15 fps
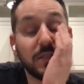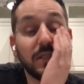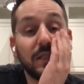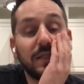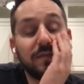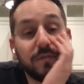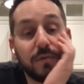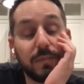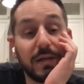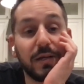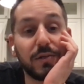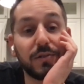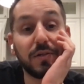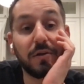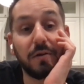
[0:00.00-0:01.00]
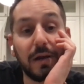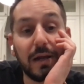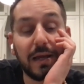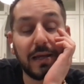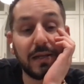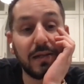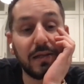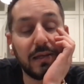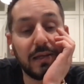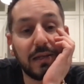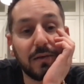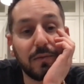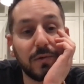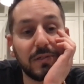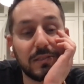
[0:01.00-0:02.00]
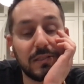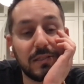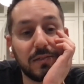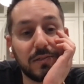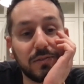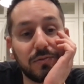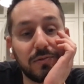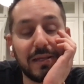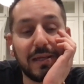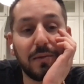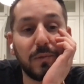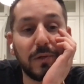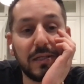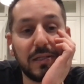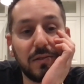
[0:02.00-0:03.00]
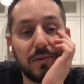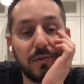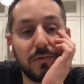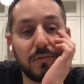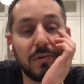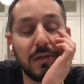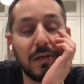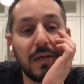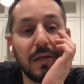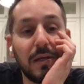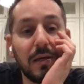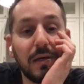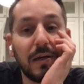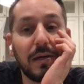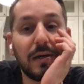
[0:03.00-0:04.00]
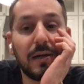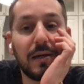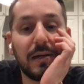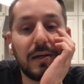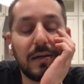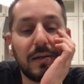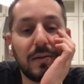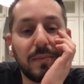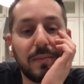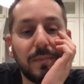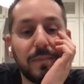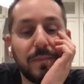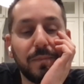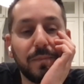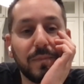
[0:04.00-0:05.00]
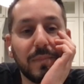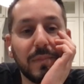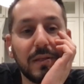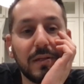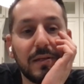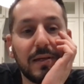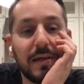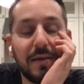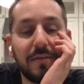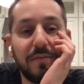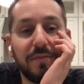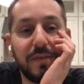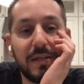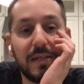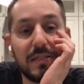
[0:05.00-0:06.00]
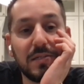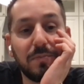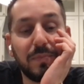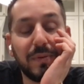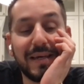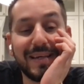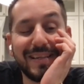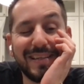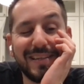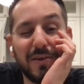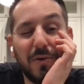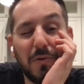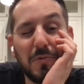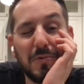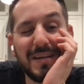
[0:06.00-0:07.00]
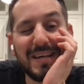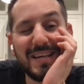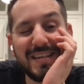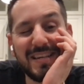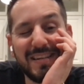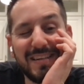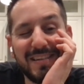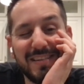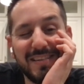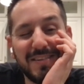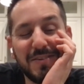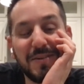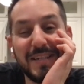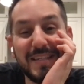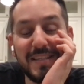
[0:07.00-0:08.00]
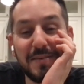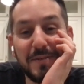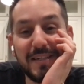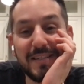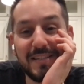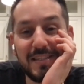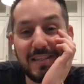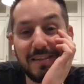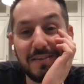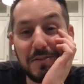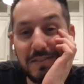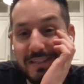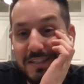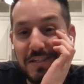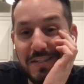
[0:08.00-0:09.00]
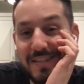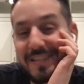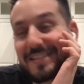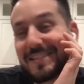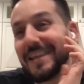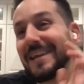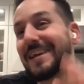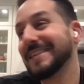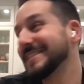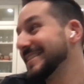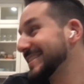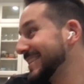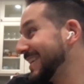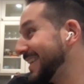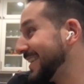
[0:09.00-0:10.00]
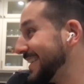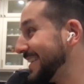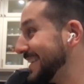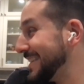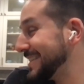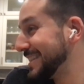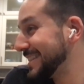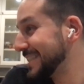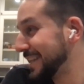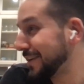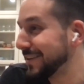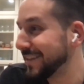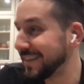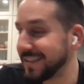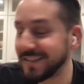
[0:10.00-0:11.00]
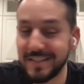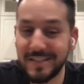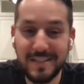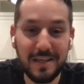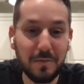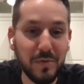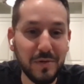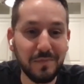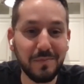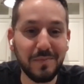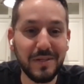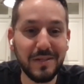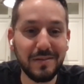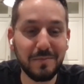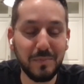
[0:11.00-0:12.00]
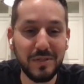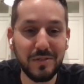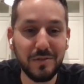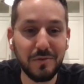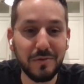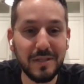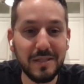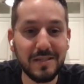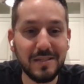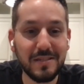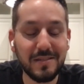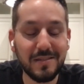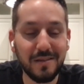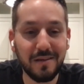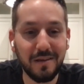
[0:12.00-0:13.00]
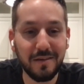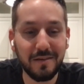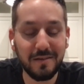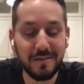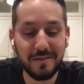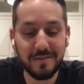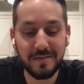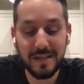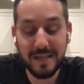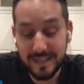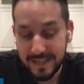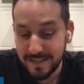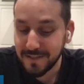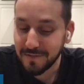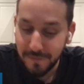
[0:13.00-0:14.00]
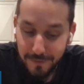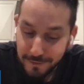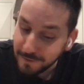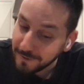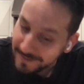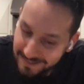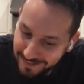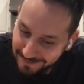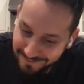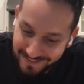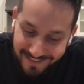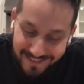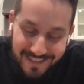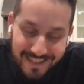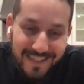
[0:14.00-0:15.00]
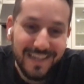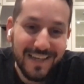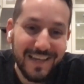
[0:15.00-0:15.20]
Washington for my undergrad, and I went to dental school at NYU. Um, I finished back in 09. Crazy, right? Single digits. It's uh, it's a scary thing to say, but been been doing this uh, I guess for a long time now.